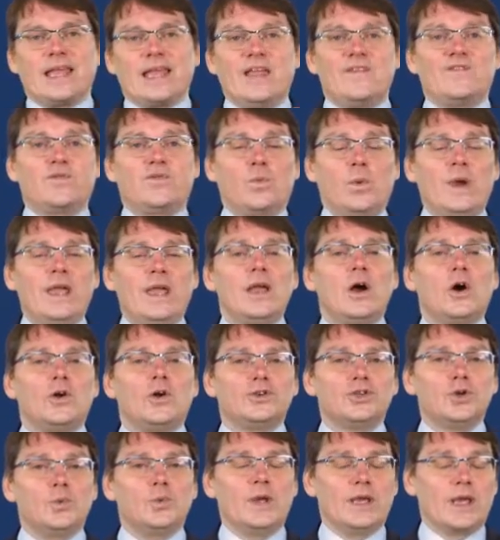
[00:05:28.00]
If we
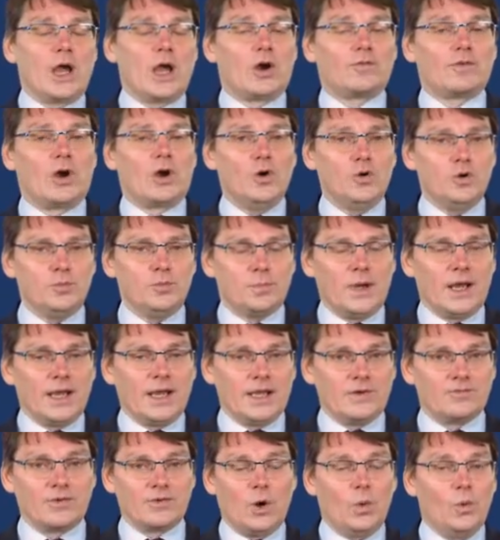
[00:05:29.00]
are doing our own
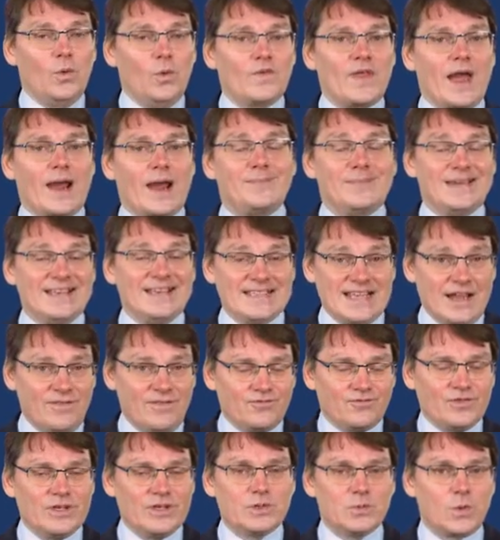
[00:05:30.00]
payroll, that means
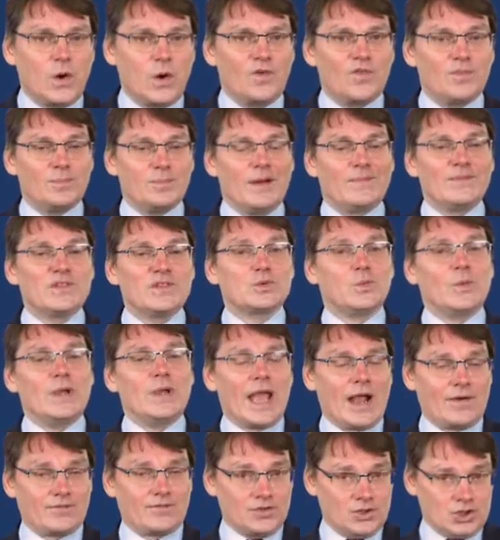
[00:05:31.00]
every 12 months we
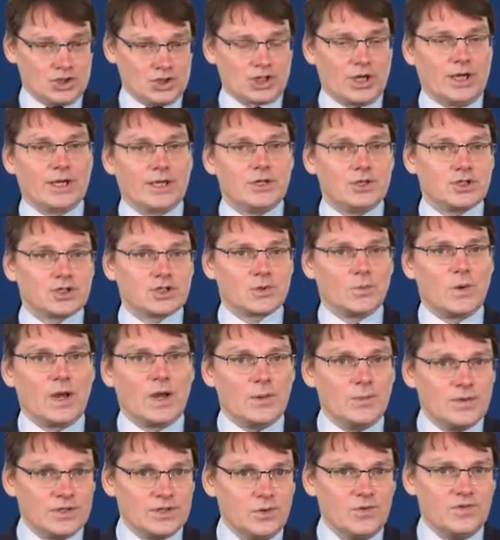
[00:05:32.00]
have to change the
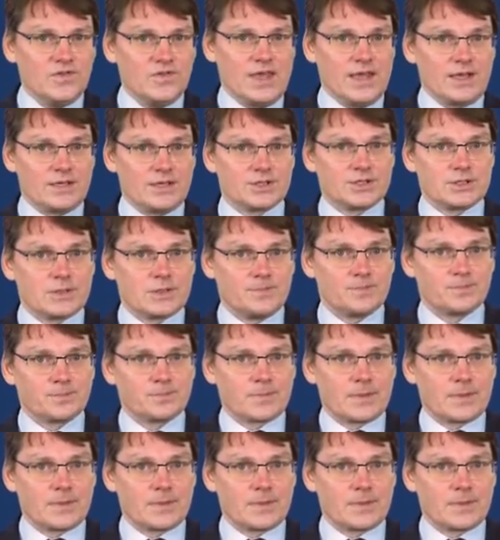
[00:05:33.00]
way we do things.